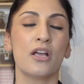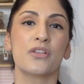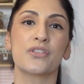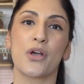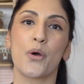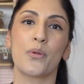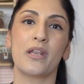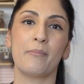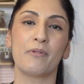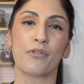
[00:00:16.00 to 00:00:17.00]
So
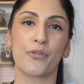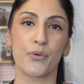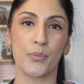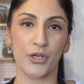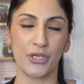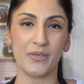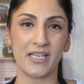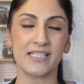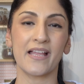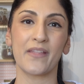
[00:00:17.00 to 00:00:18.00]
let me run through what you
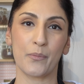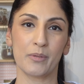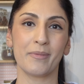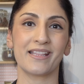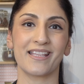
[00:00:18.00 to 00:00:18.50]
need and then we'll make